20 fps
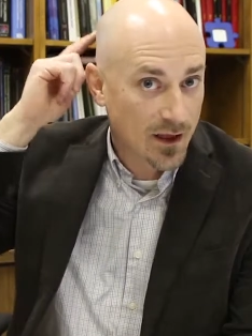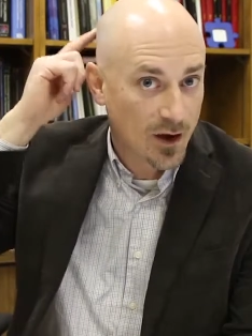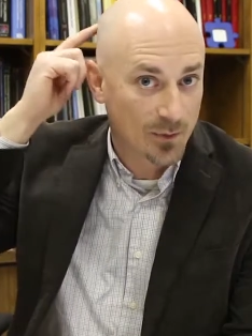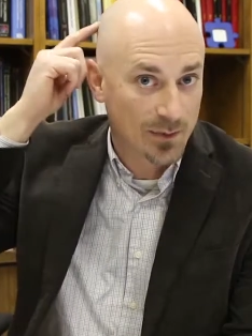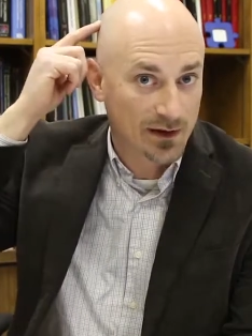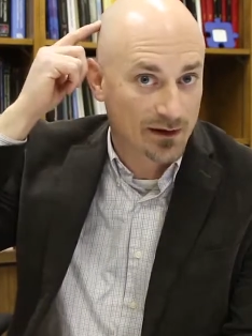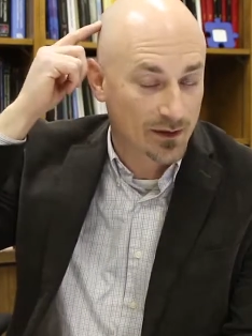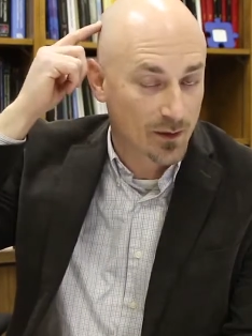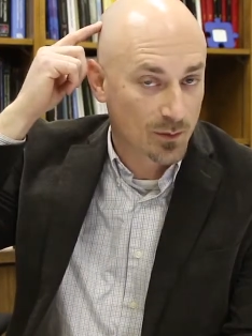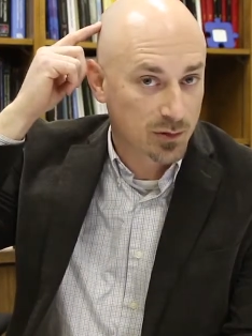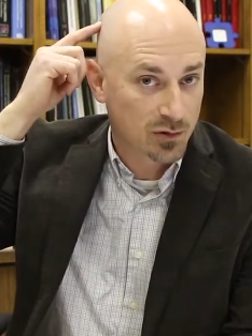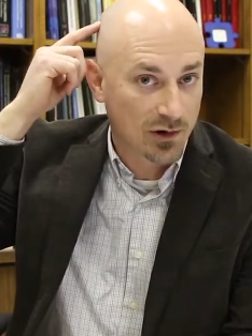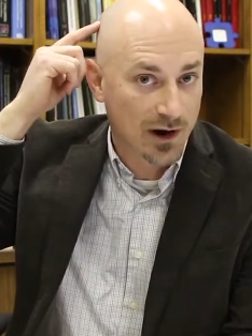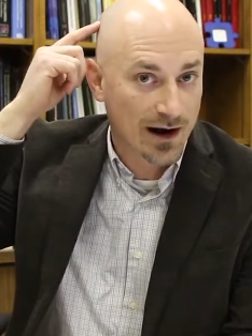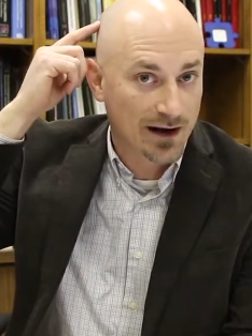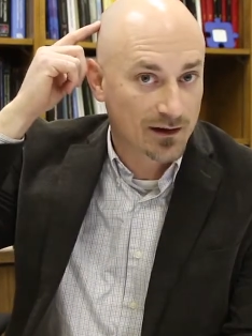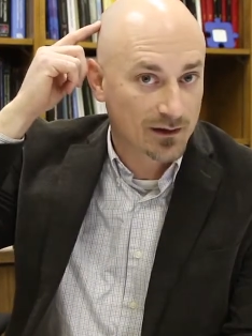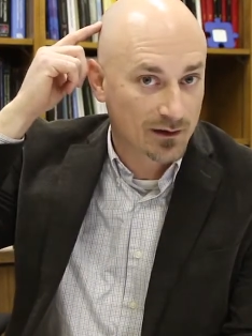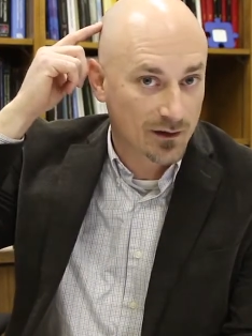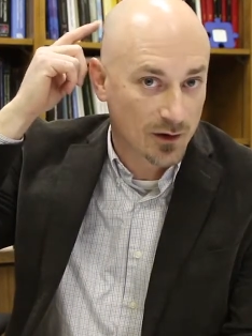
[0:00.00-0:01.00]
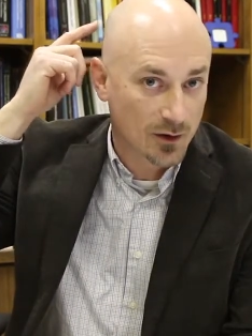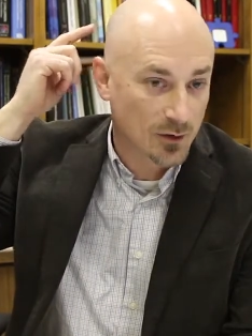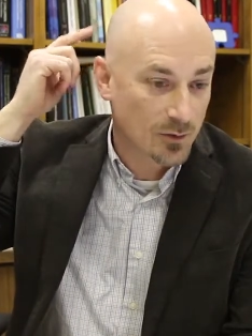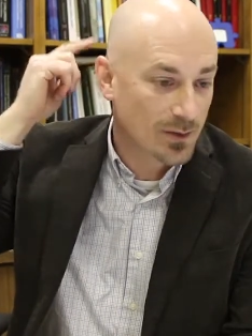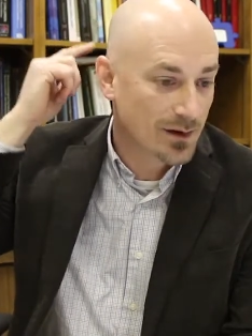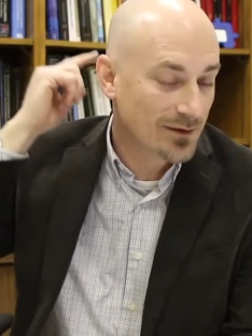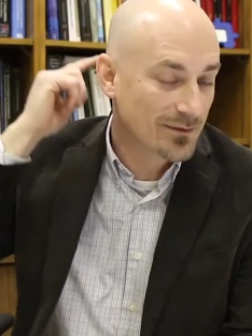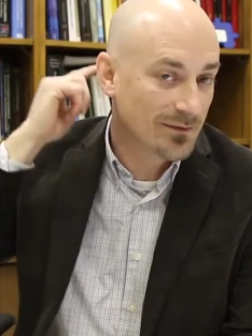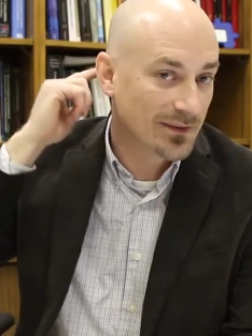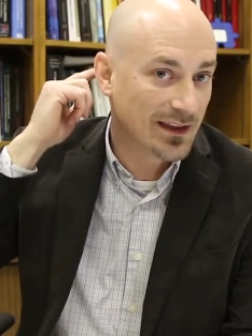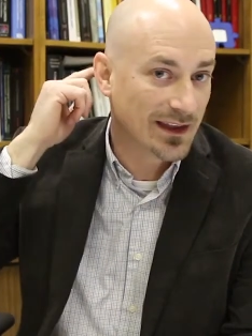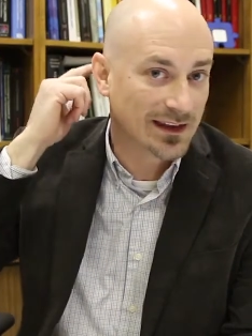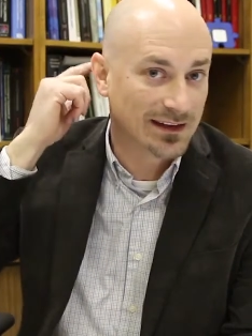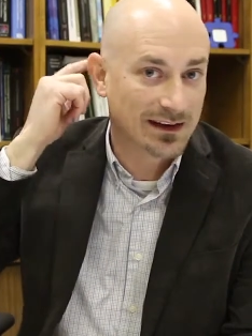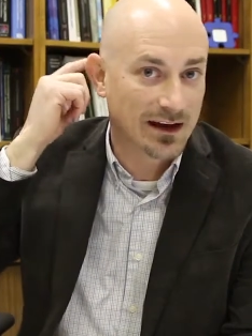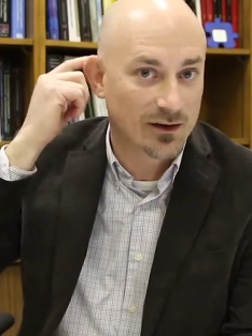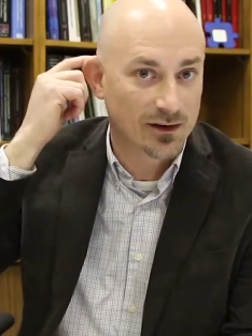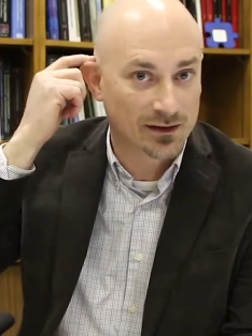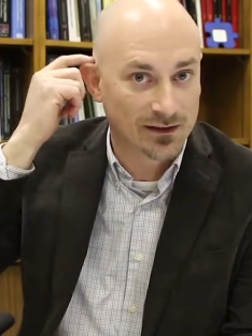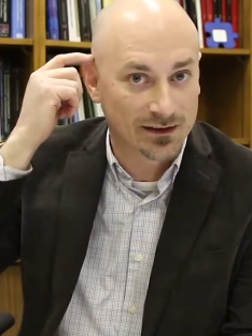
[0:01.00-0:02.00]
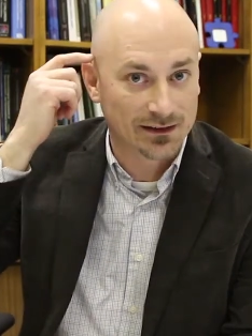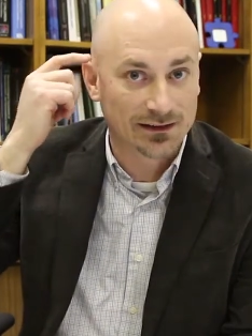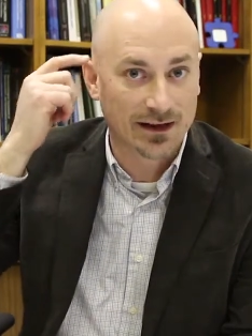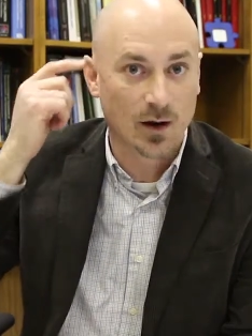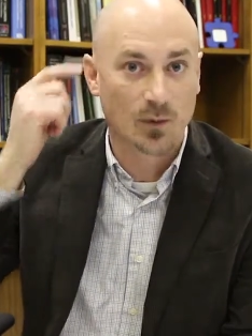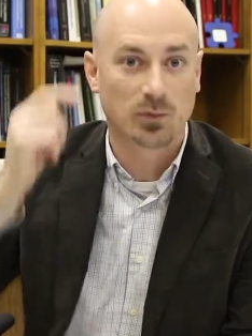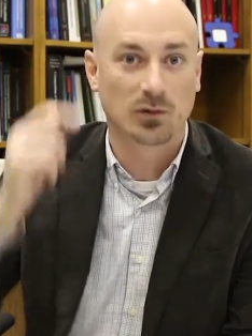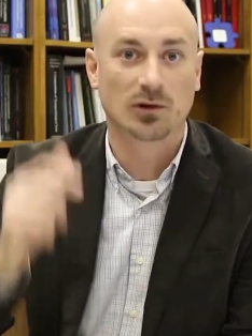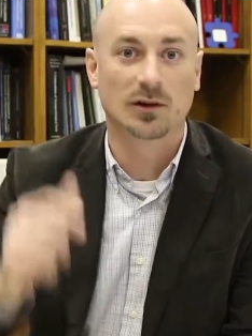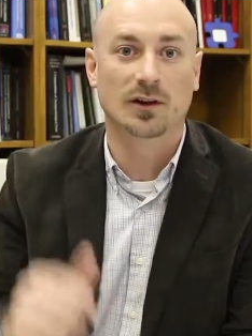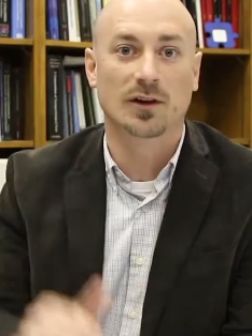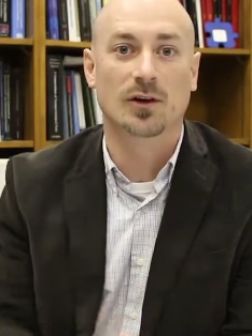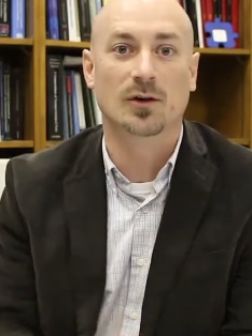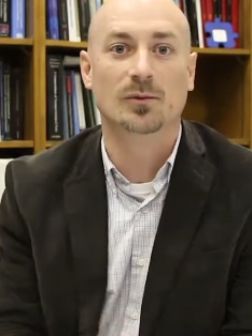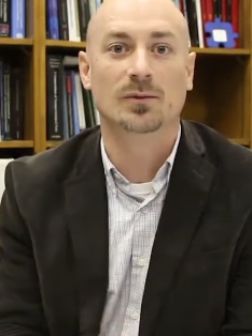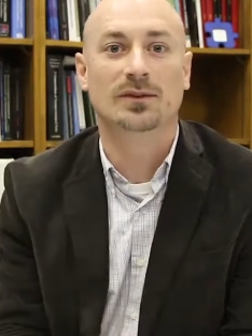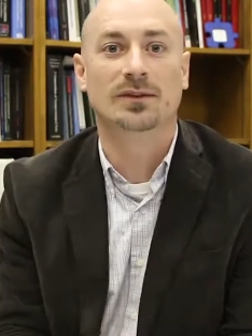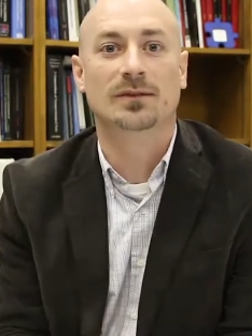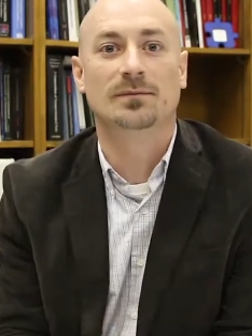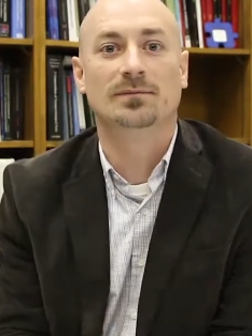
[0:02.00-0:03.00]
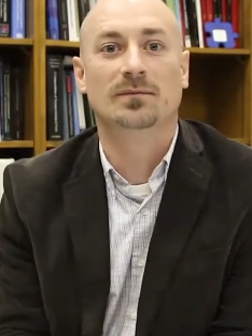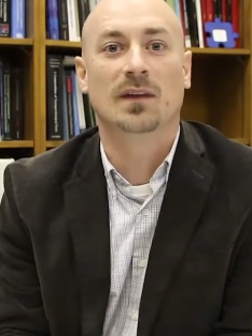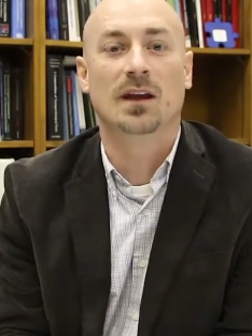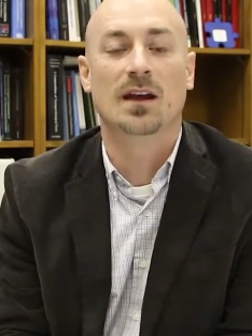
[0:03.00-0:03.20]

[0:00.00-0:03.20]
up into the parietal lobe and down into the temporal lobes,